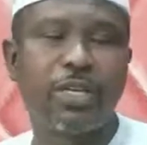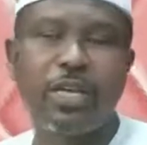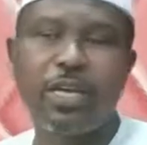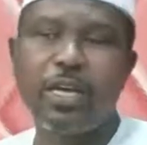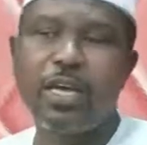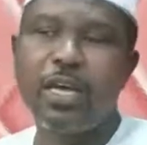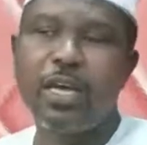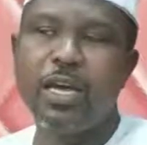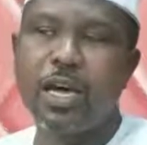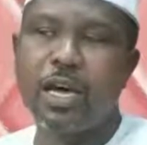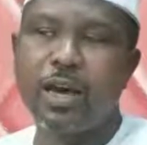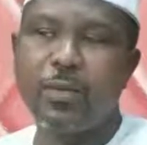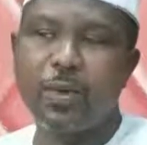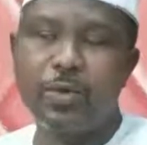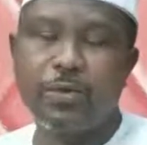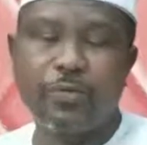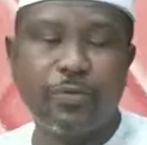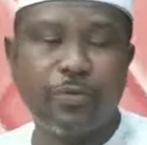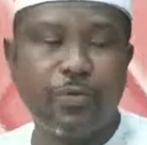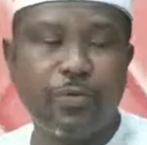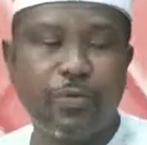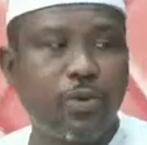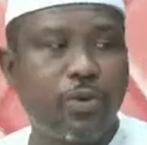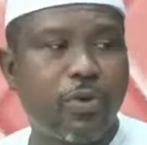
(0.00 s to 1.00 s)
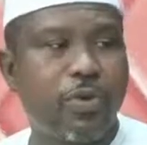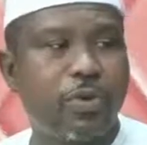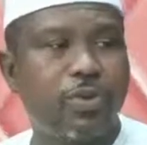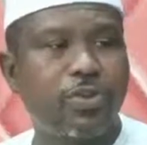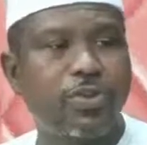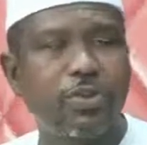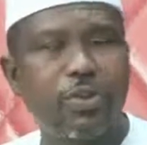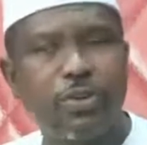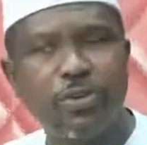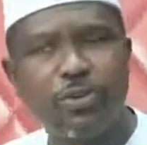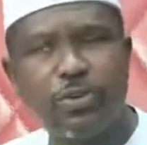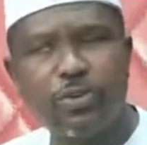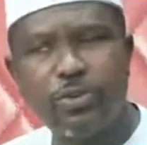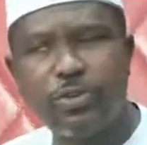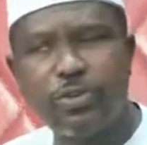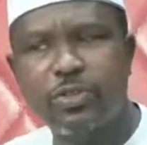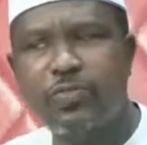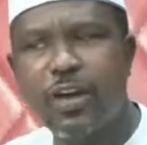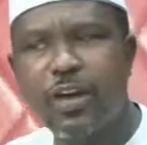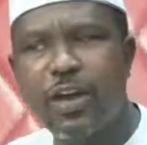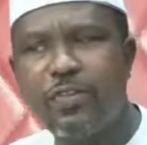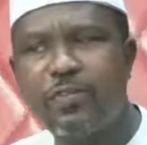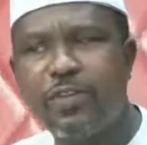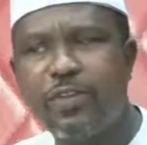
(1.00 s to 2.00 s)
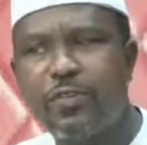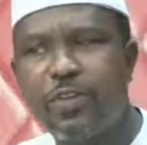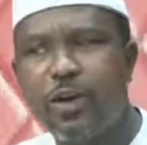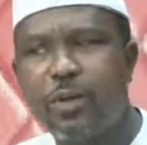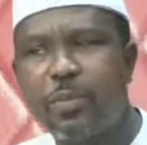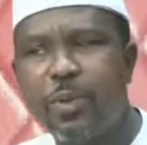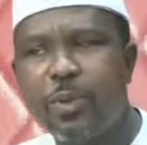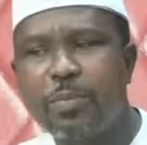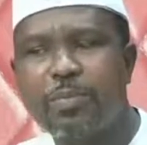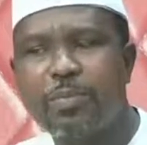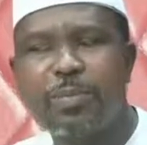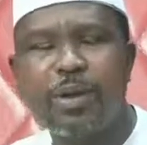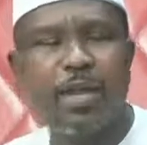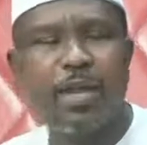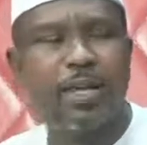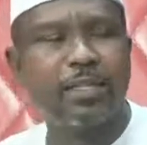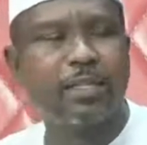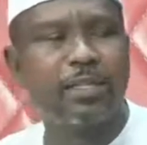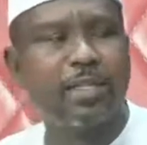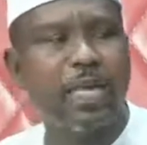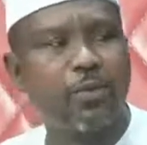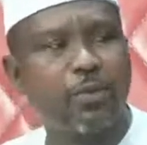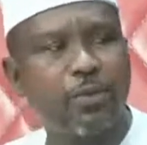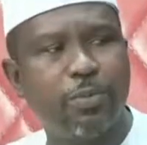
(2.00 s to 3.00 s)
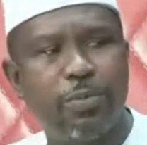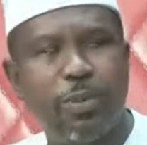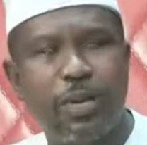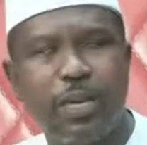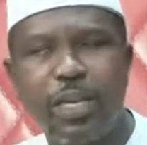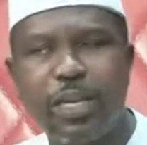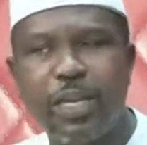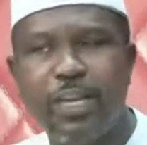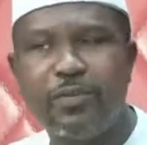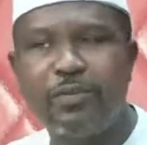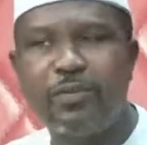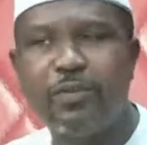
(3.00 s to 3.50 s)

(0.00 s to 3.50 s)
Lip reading: And we focus on those 5 development pillars that we believe